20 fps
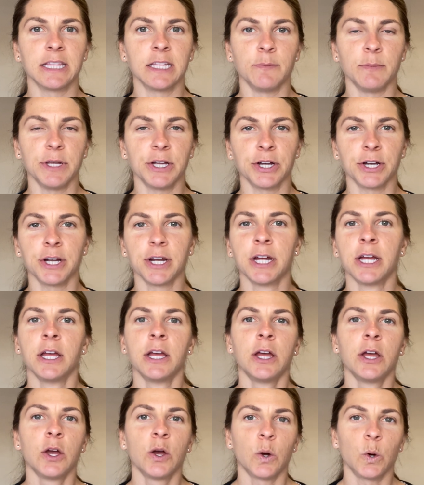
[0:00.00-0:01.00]
mirror,
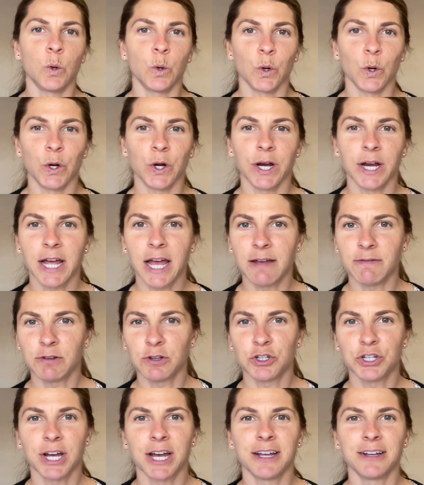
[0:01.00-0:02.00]
or have your
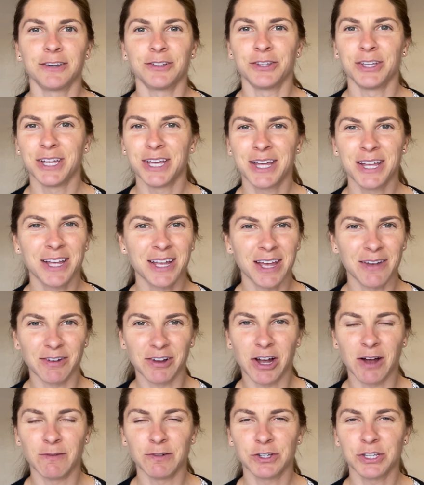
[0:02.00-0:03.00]
child have a
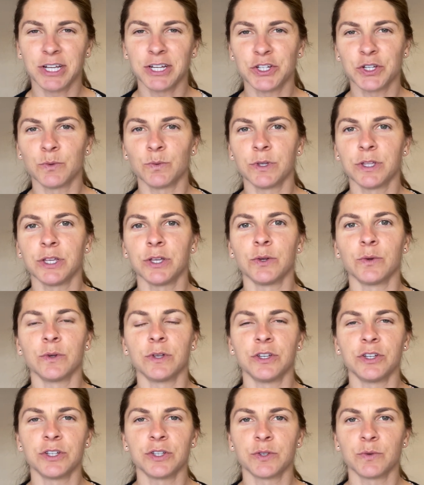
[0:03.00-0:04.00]
conversation with you
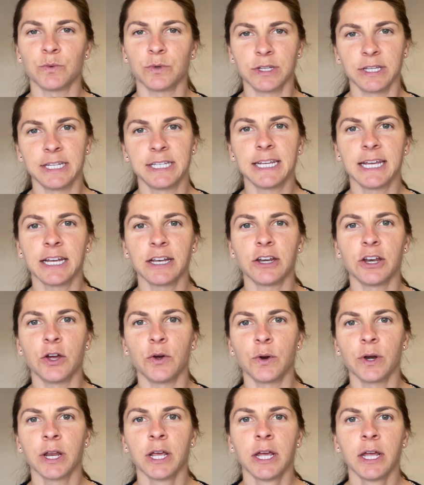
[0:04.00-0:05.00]
and just really take
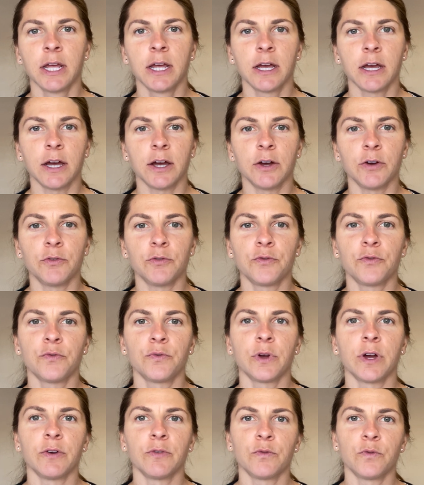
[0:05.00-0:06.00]
note of
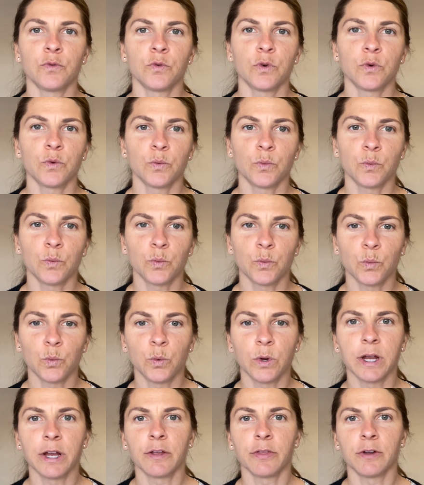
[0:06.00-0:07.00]

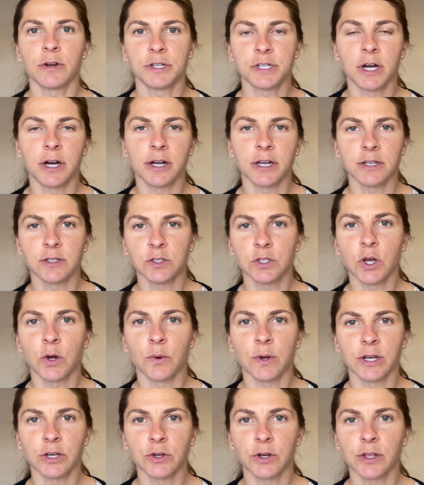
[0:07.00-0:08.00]
where their tongue is
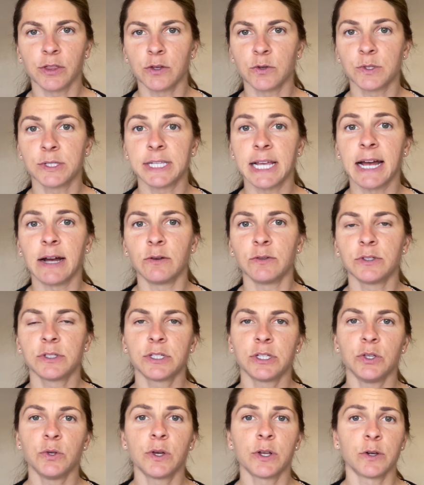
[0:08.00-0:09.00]
going during those sounds.
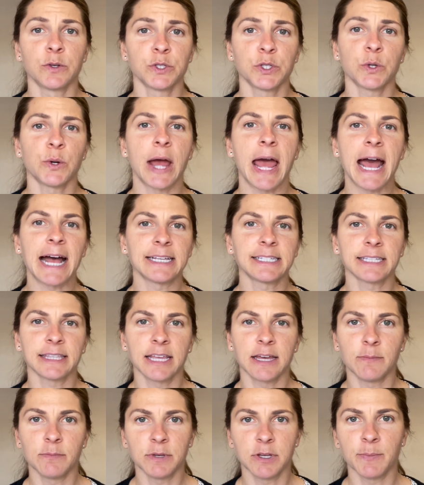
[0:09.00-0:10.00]
You could also ask
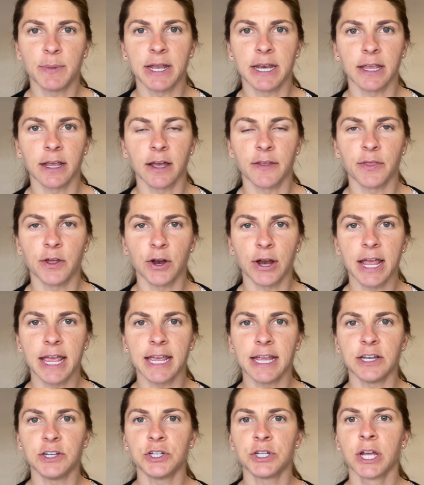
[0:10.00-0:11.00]
them, depending on their
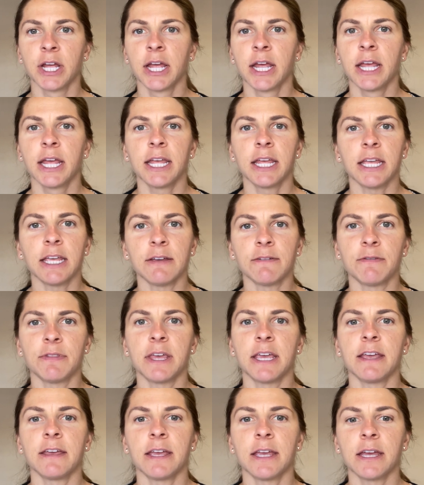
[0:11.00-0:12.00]
age, if
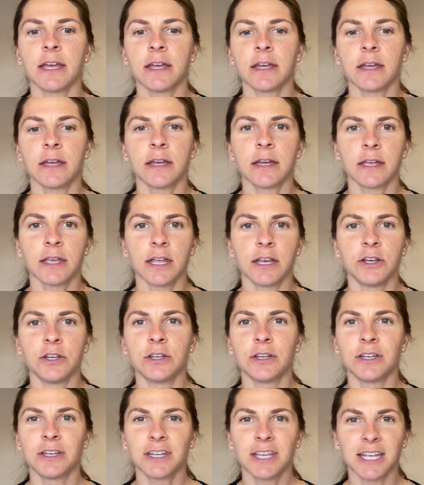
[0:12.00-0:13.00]
they
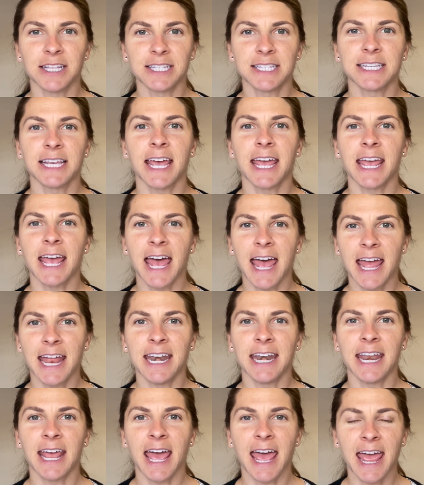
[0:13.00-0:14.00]
can say
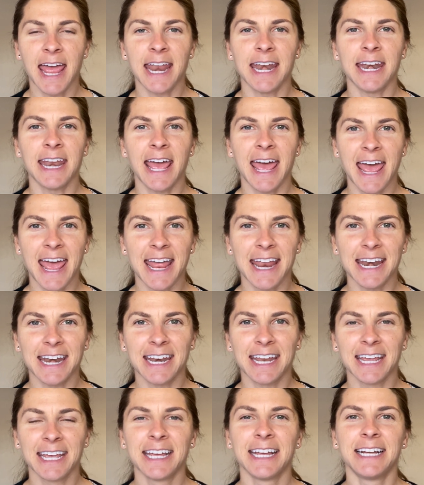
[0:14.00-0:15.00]
N, N,
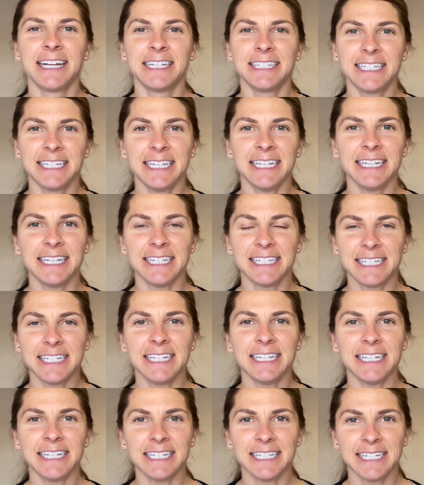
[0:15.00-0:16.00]
N, T,
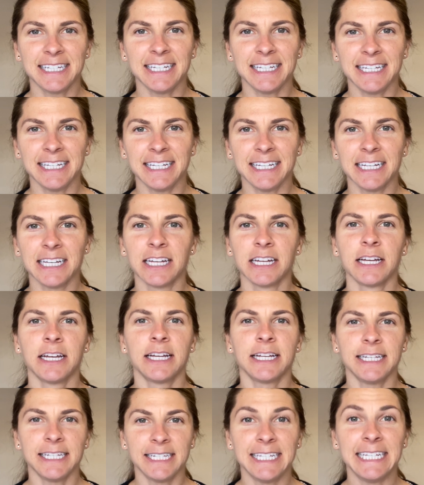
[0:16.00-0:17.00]
T, T,
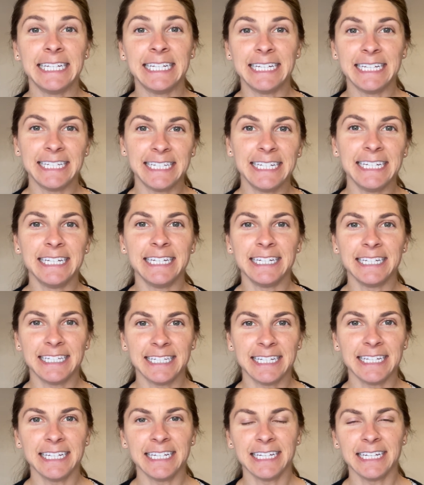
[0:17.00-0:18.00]
D, D,
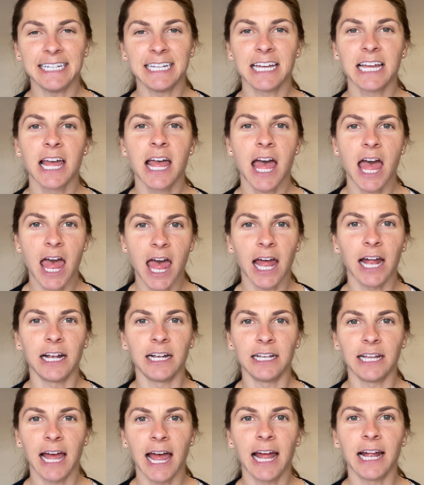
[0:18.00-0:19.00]
D,
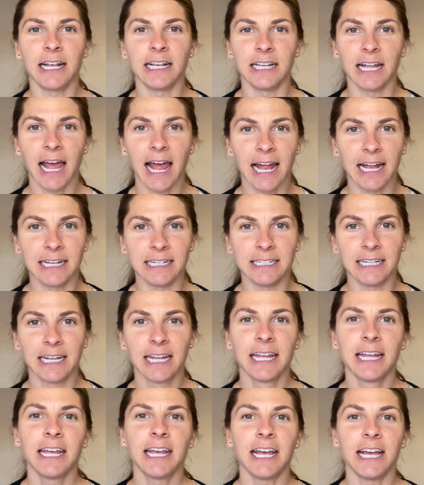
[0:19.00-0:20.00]
L, L, L.
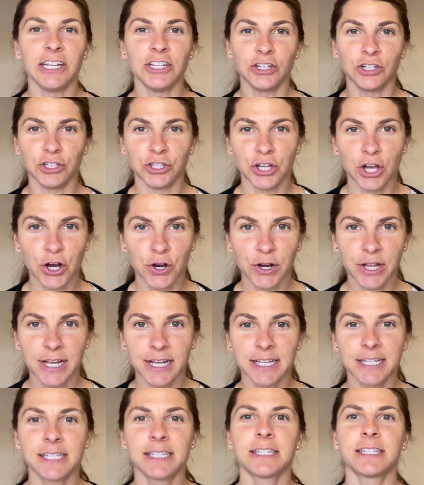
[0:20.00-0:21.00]
And you'll
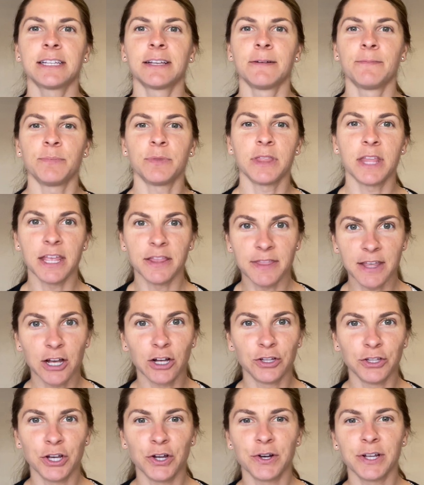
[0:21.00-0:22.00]
notice, then they'll
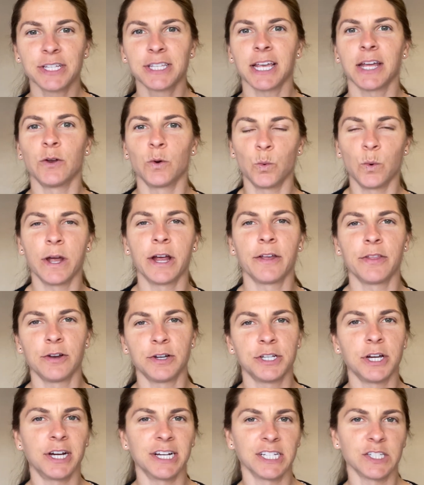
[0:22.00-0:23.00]
notice kind of where their
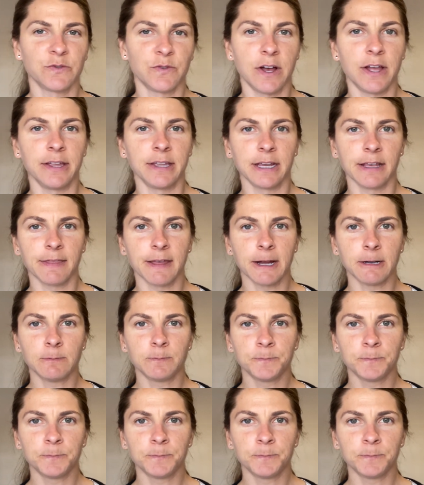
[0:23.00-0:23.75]
tongue is falling there.